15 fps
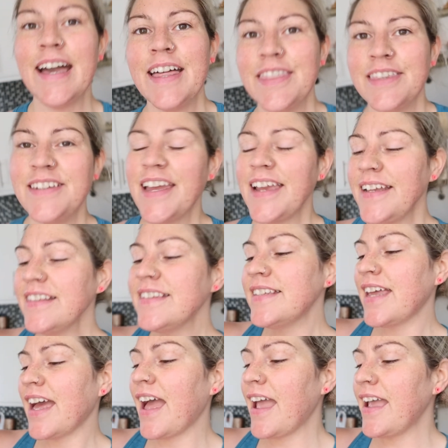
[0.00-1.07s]
The date
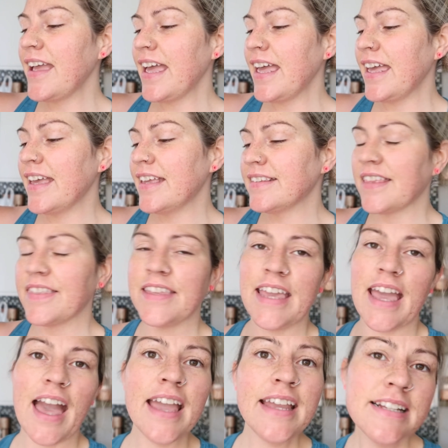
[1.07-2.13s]
today is the
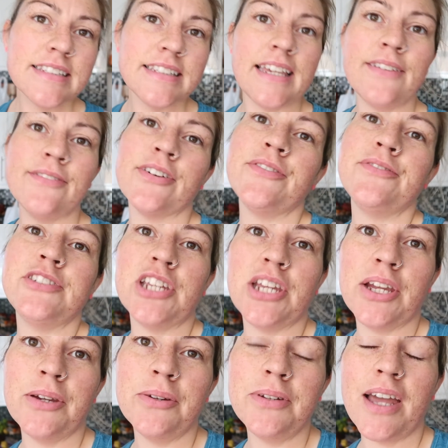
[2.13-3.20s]
18th of
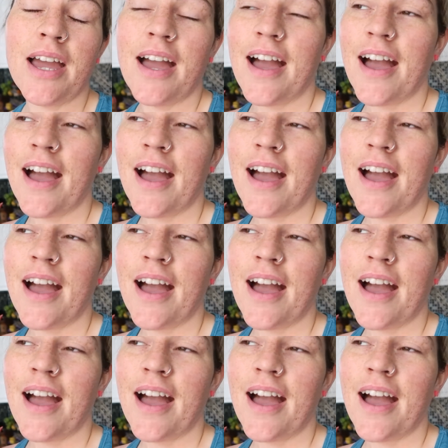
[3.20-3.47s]
June